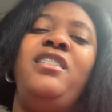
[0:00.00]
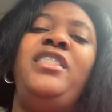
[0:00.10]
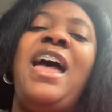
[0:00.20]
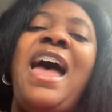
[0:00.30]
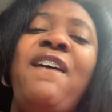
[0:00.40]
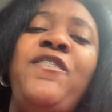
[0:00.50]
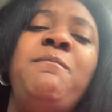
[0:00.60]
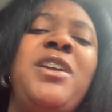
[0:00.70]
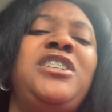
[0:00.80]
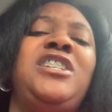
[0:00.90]
The
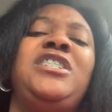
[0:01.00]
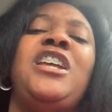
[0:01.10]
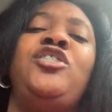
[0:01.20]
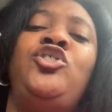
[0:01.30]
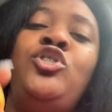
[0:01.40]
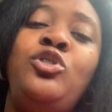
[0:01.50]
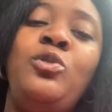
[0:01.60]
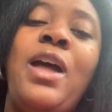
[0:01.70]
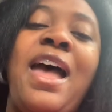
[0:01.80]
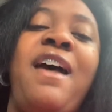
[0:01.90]
affirmations that
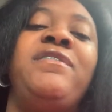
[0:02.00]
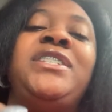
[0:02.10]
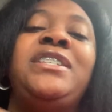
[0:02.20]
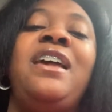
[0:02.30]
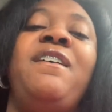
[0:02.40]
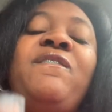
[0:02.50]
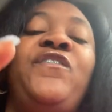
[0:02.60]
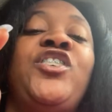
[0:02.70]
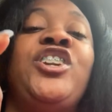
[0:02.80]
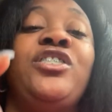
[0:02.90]
you have set
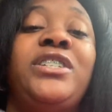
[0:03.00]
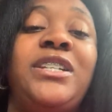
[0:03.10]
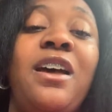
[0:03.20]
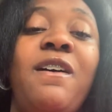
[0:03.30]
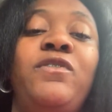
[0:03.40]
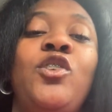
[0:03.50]
for yourself,